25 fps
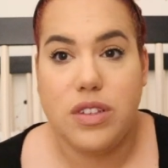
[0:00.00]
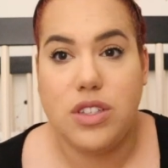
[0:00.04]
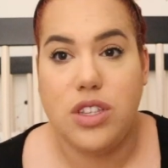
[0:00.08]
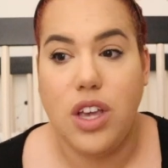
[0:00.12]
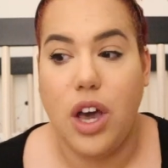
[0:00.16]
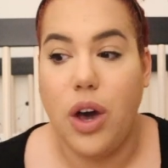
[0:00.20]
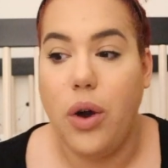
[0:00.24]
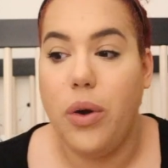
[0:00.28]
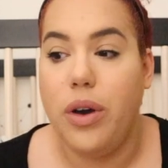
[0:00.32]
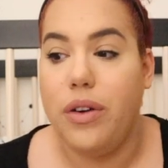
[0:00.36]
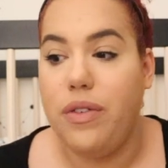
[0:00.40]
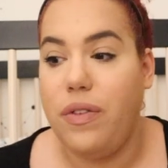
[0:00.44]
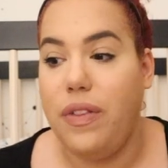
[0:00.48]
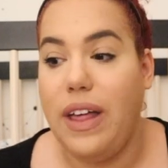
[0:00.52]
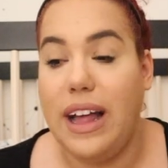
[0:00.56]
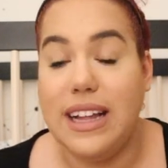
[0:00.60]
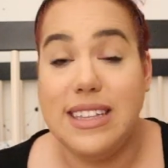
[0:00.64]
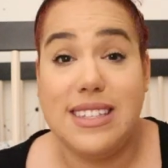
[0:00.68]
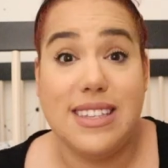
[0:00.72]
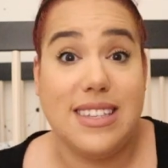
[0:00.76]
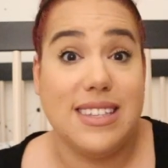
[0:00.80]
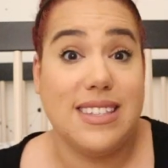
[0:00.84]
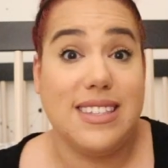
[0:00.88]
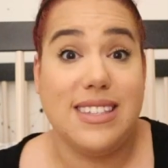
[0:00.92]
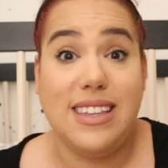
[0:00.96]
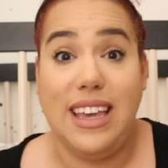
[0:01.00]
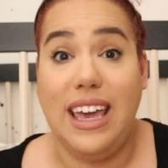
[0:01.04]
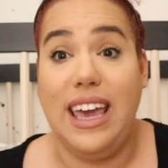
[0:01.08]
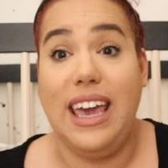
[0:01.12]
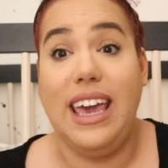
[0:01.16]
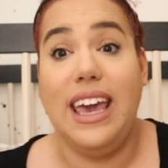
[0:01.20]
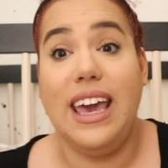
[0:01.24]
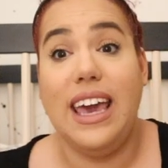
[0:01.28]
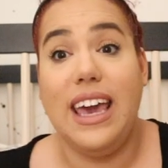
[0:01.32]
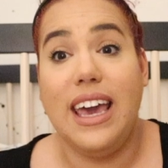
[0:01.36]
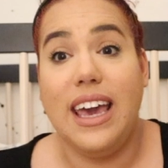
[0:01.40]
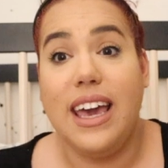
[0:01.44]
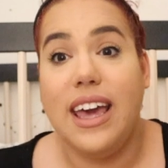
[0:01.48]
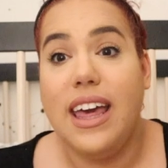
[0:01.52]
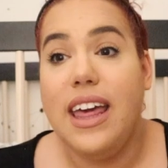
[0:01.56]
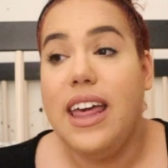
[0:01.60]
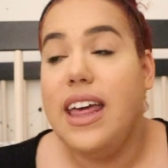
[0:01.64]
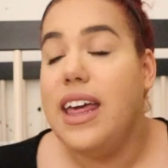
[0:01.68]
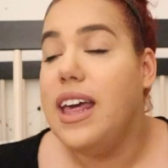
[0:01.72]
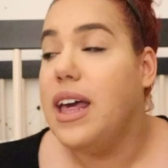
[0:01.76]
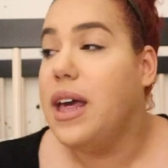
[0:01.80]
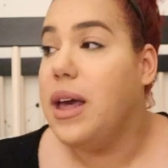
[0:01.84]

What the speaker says: So if that's skiing,